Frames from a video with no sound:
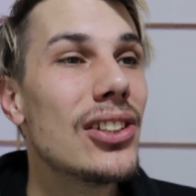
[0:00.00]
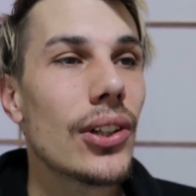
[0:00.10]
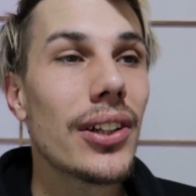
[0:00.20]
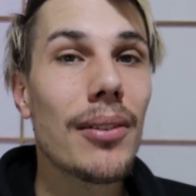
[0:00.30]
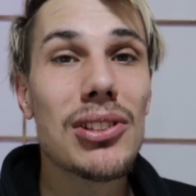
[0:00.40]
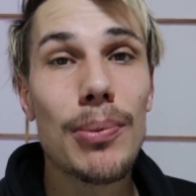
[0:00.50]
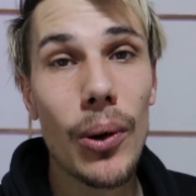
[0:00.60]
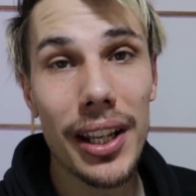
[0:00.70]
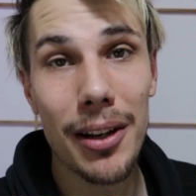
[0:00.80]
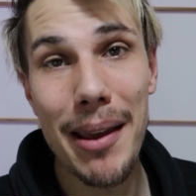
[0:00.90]
So I got up this
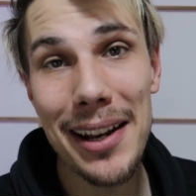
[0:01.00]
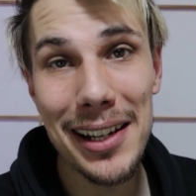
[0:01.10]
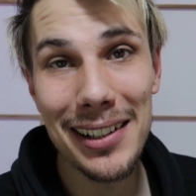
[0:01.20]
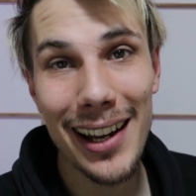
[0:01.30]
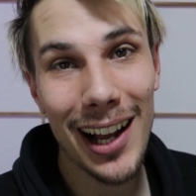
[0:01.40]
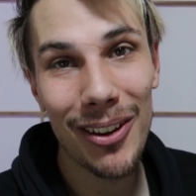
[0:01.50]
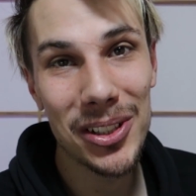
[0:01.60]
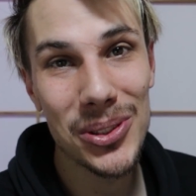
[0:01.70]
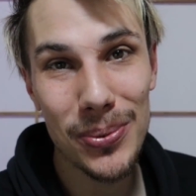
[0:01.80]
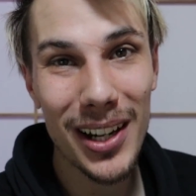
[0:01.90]
morning and I'm editing now,
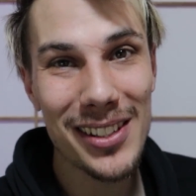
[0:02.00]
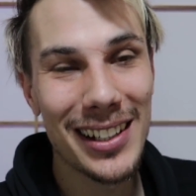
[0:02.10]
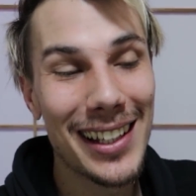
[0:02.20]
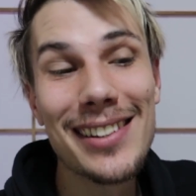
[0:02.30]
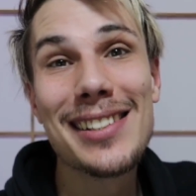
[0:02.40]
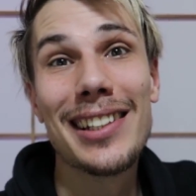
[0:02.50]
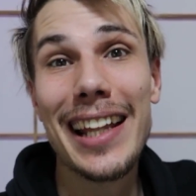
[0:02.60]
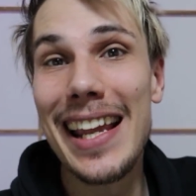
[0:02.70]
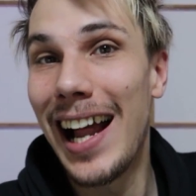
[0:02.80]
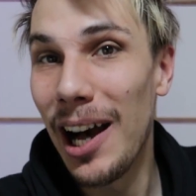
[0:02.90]
which is why you're going to get this
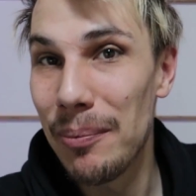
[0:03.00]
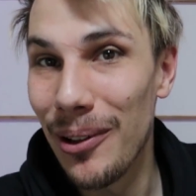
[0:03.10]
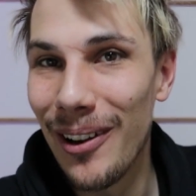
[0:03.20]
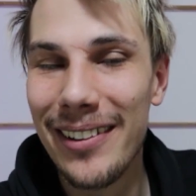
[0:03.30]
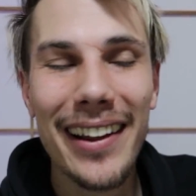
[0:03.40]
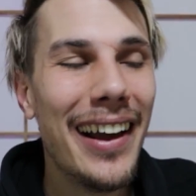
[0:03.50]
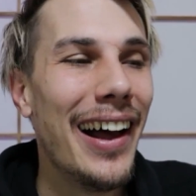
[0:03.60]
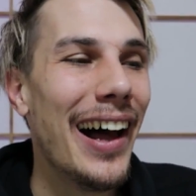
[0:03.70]
late upload.